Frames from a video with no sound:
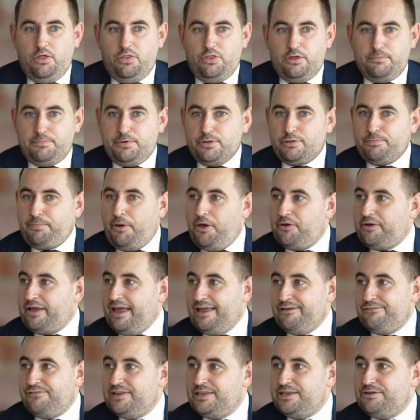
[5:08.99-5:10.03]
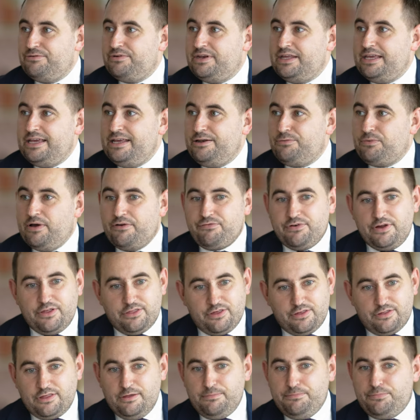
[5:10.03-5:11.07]
the bespoke AV you need, whether
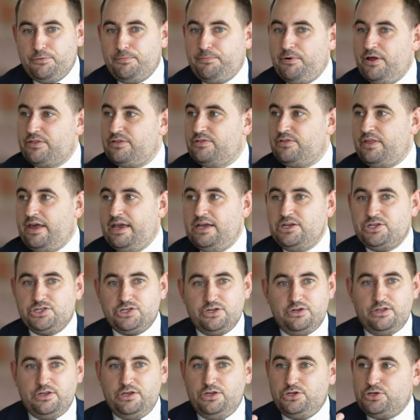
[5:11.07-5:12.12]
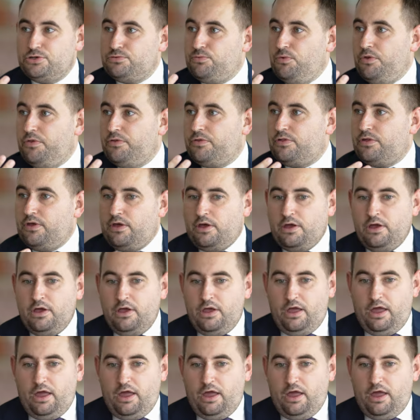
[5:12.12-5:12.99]
it's a simple presentation that you just want to